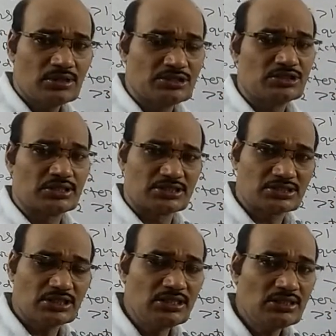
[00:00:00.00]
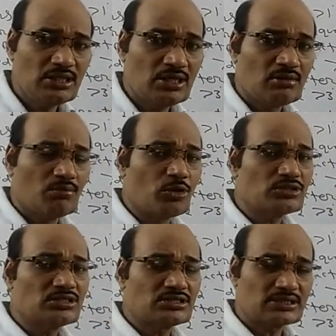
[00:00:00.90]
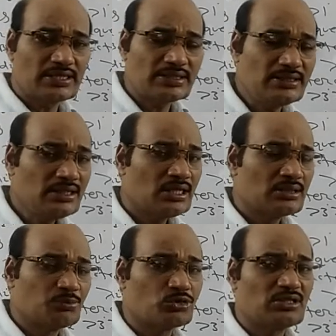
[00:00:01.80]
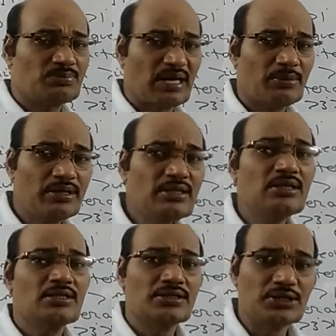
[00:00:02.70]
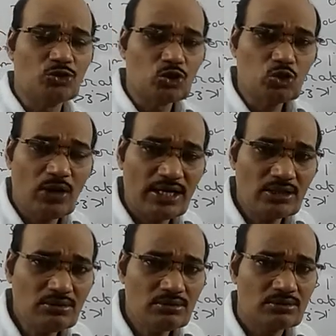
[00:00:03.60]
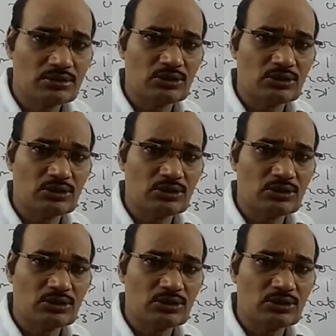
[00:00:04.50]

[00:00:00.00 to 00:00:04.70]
is tertiary more than secondary, more than primary, due to what?